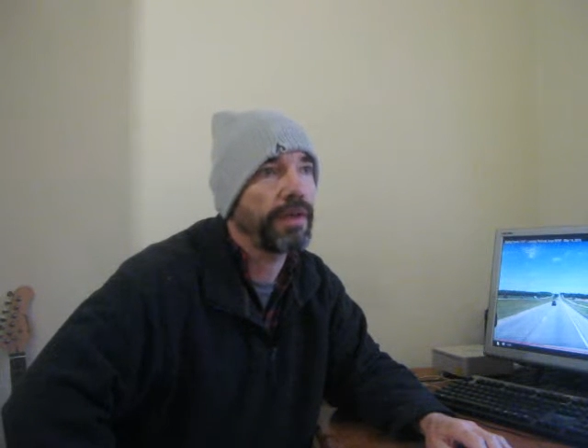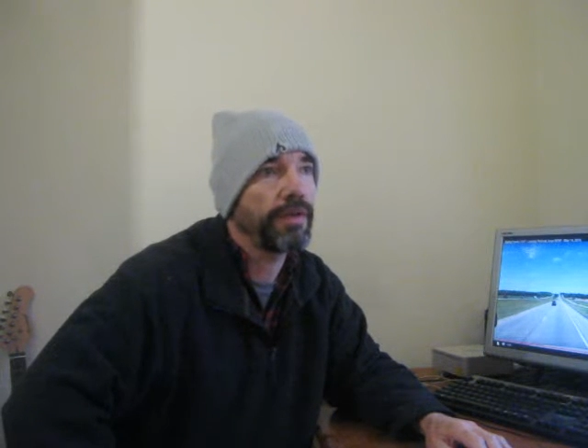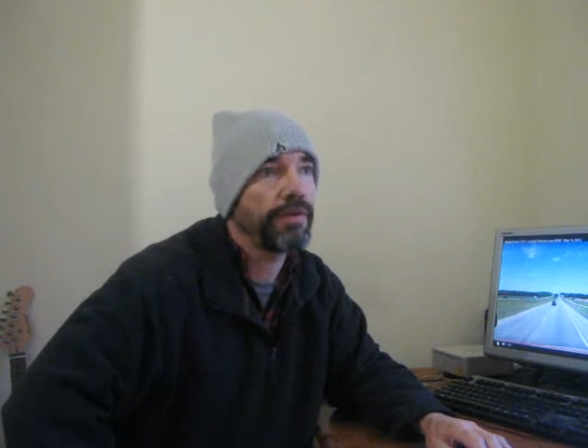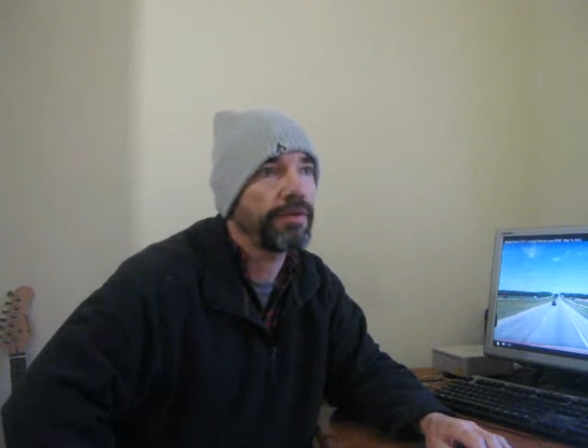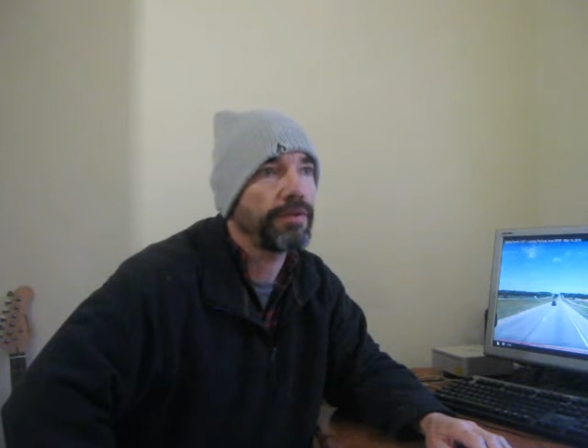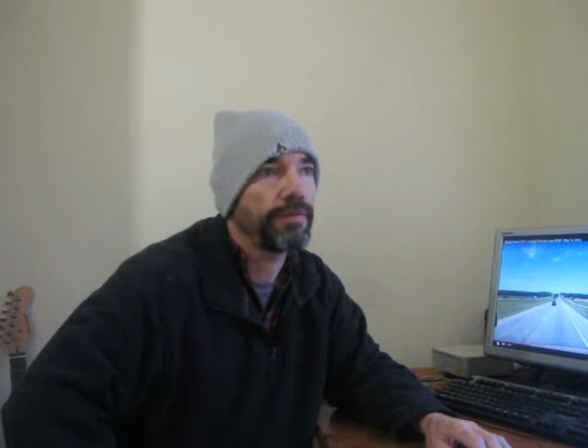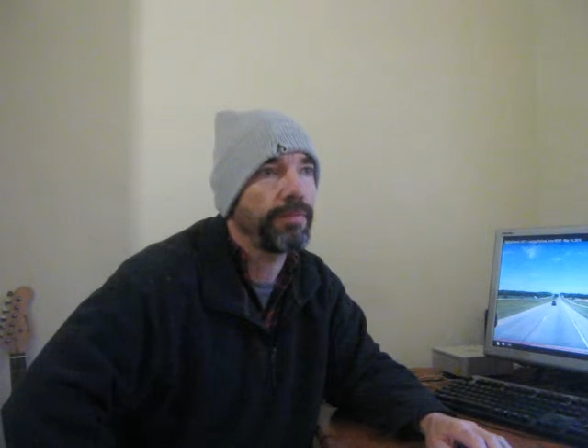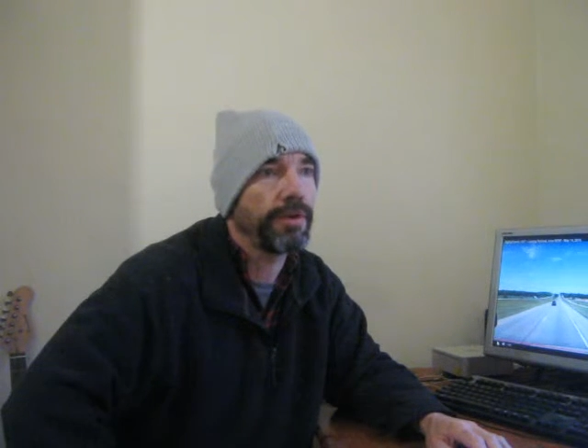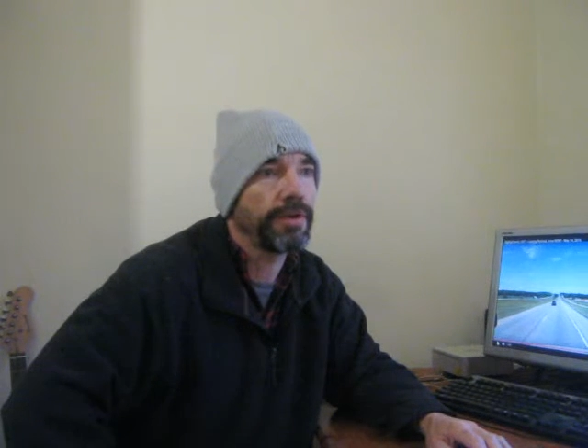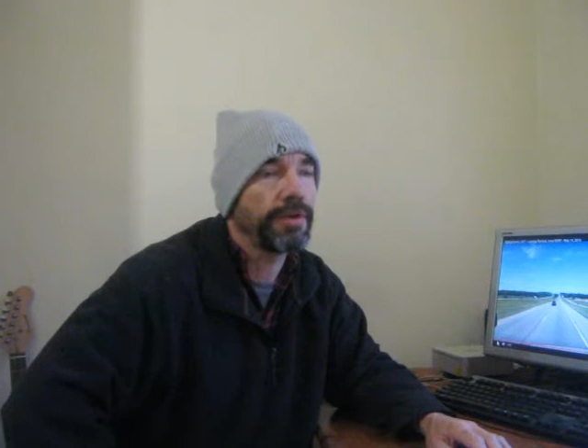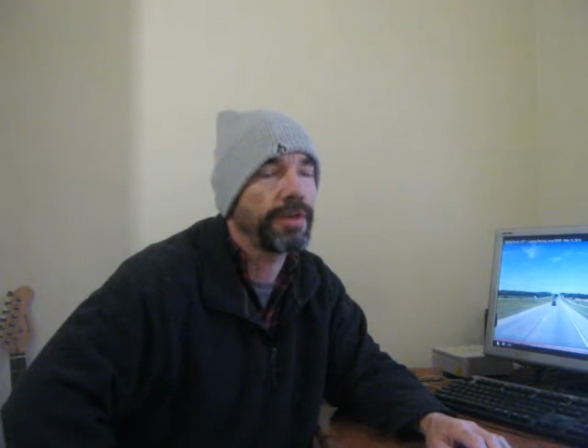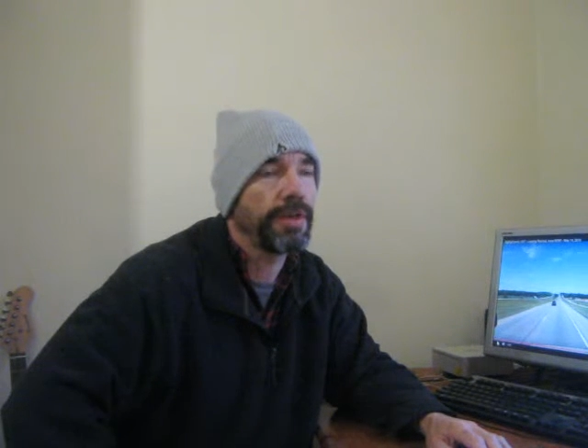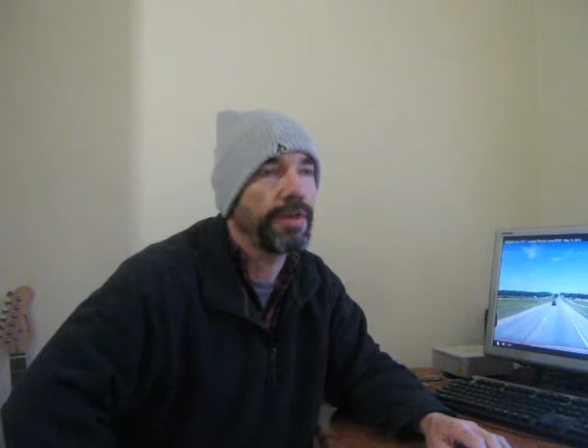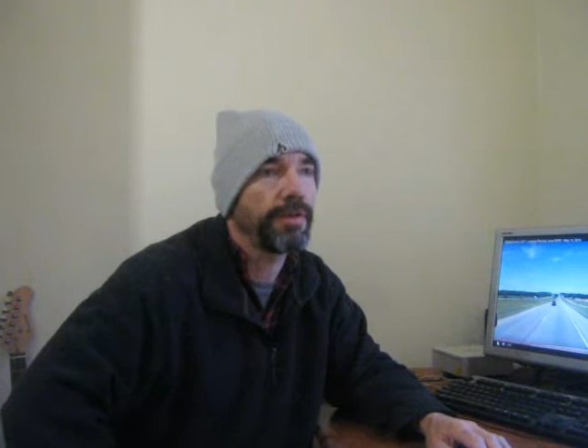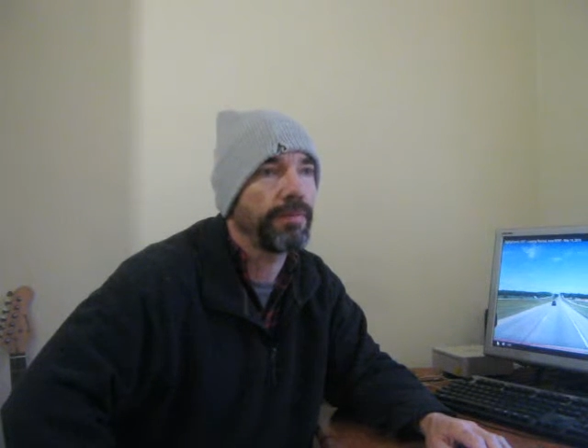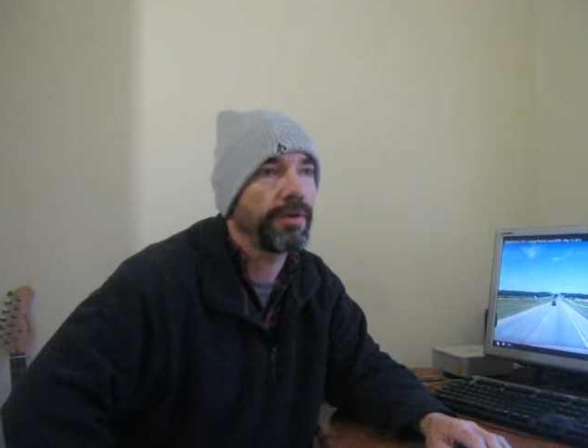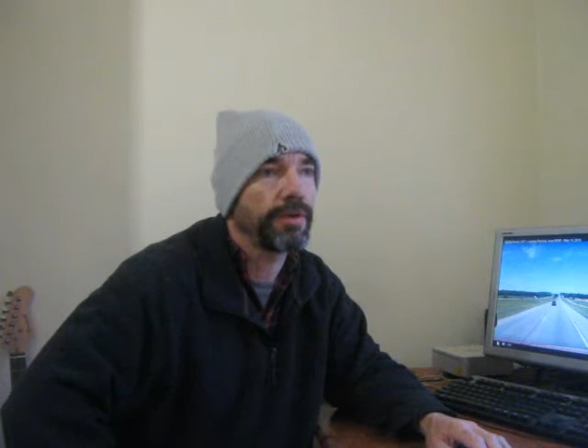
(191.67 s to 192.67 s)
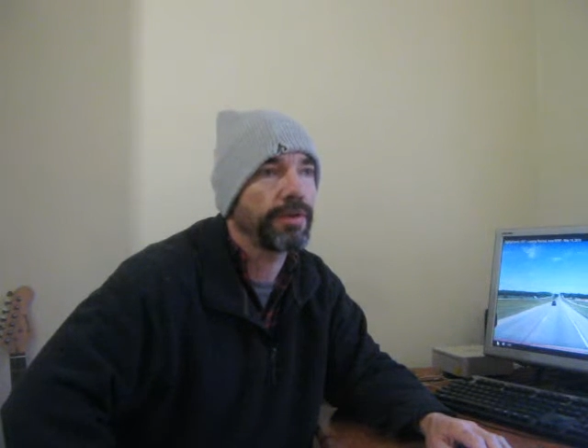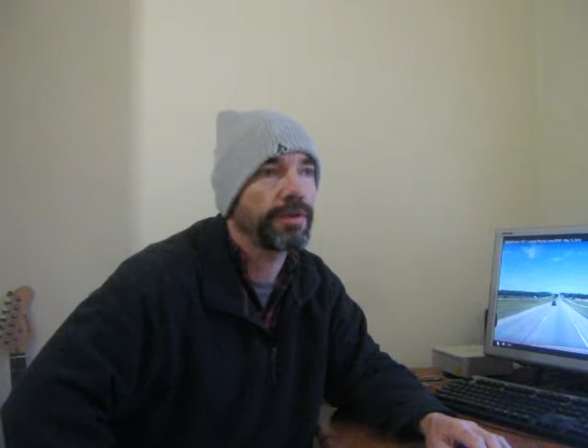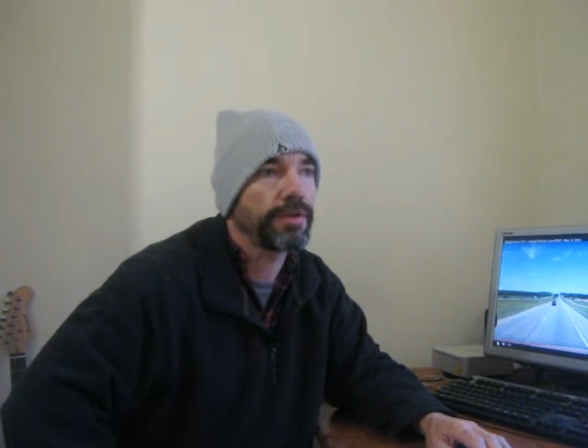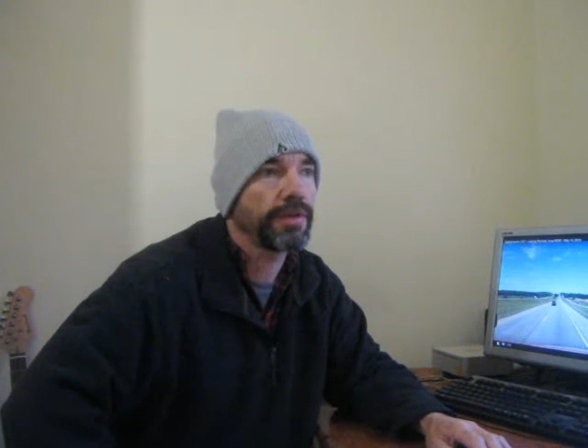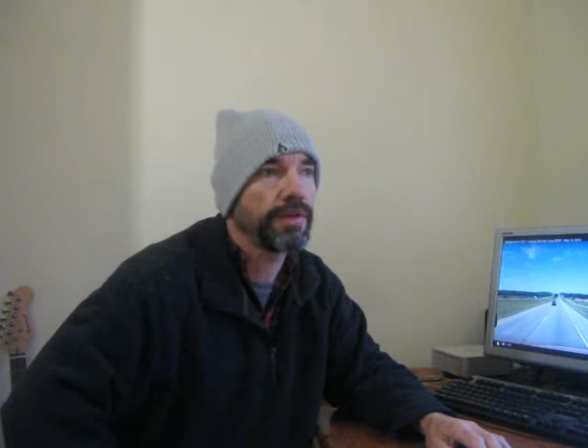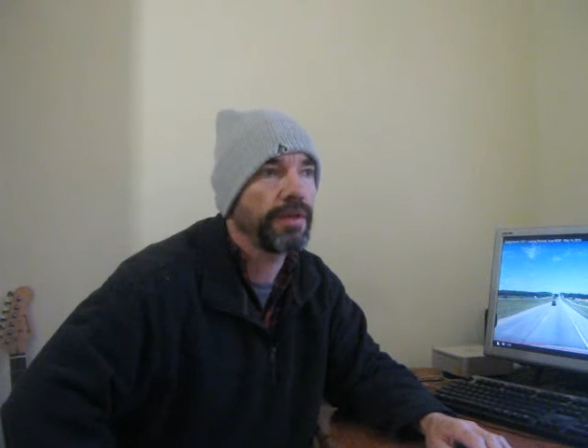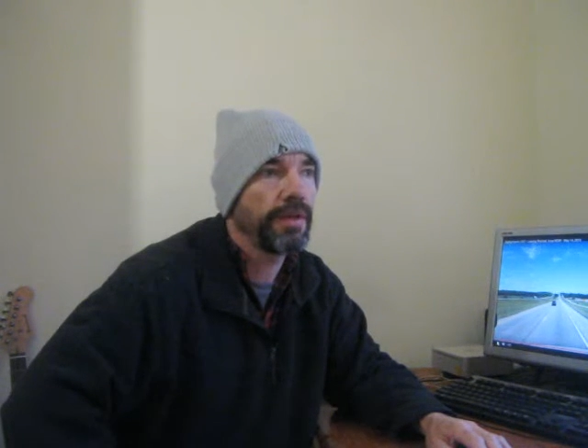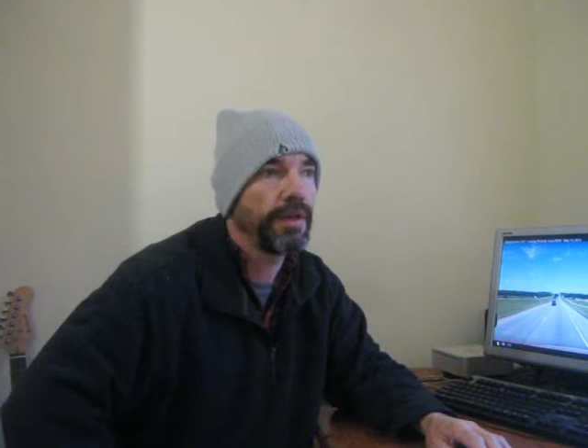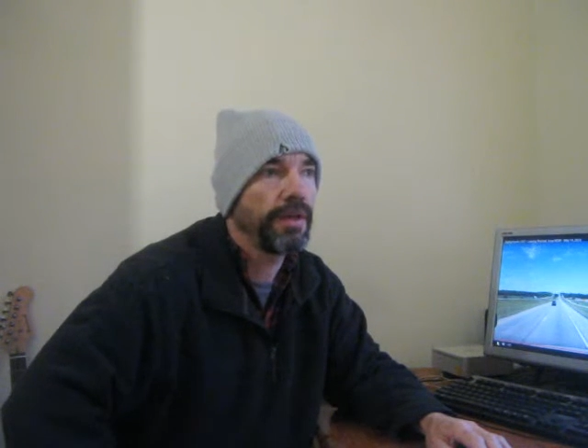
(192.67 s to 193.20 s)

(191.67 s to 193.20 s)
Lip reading: constant mesh gearbox,